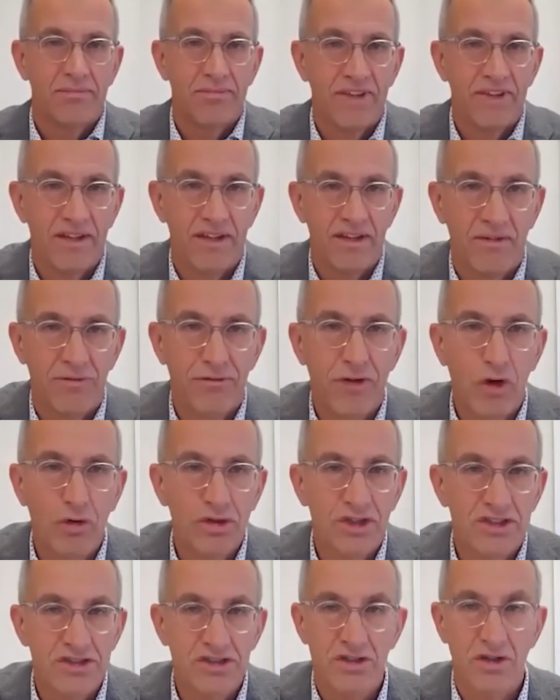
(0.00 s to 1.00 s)
uh,
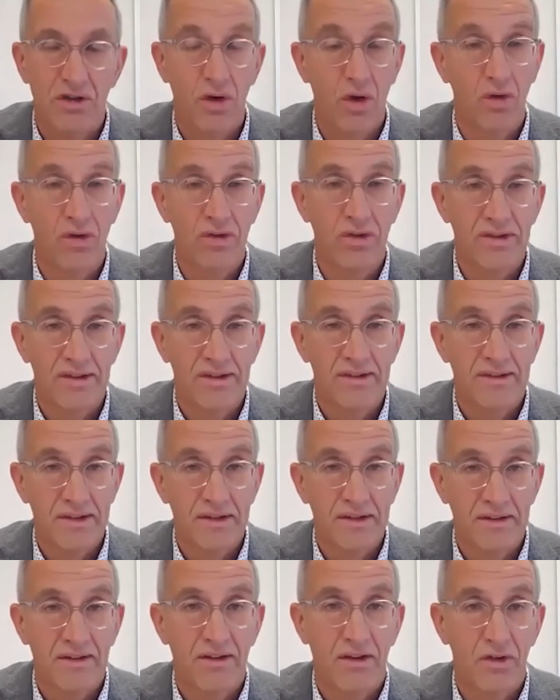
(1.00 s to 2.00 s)
focused on
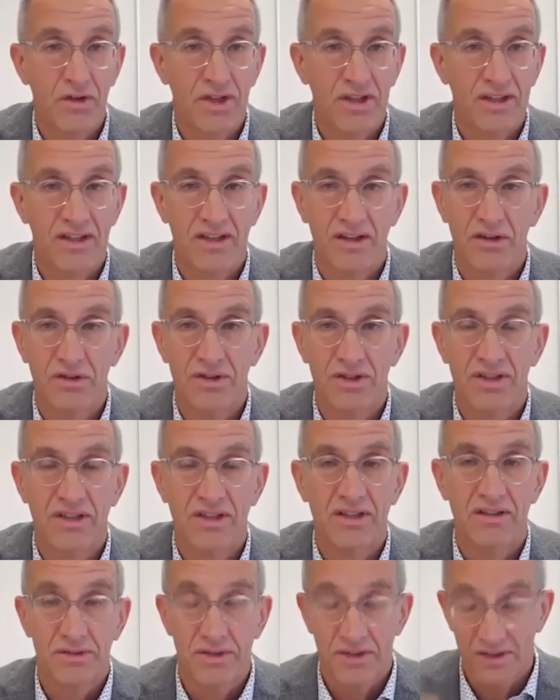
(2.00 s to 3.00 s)
on the on
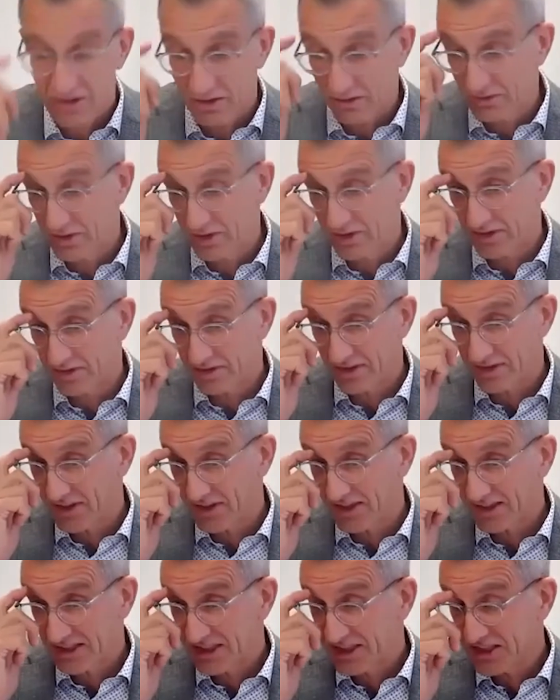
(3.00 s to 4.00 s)
the on the on the,
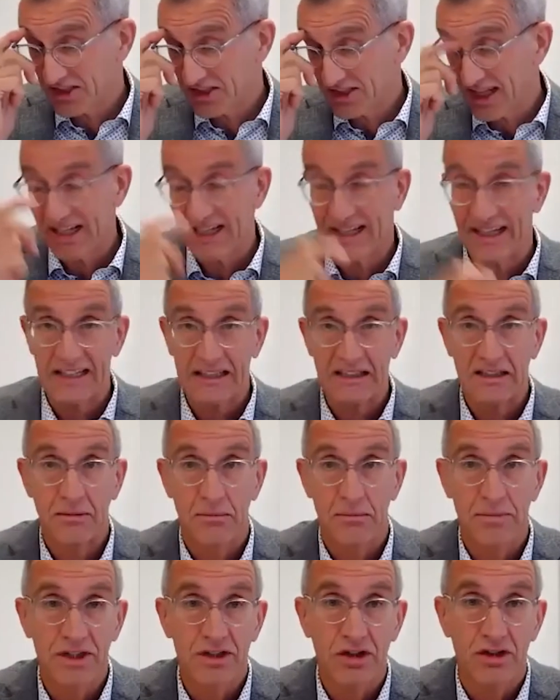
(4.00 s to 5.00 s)
things he's telling
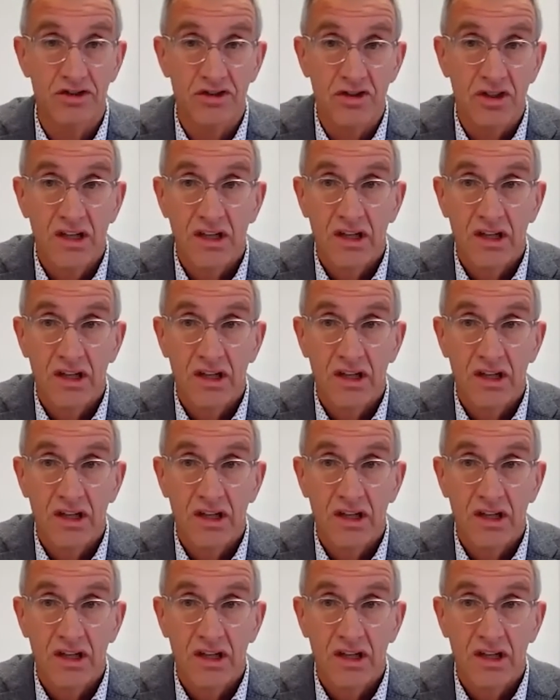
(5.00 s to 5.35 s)
because